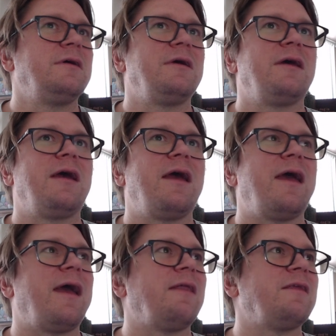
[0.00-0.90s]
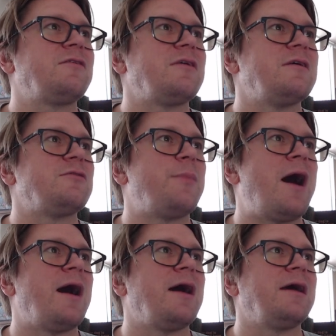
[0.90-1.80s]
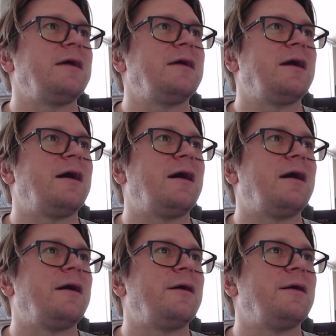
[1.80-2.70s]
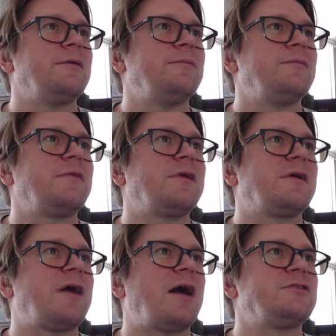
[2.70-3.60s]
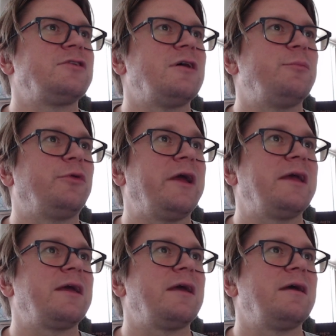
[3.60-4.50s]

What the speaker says: And this is by Katja Brinck,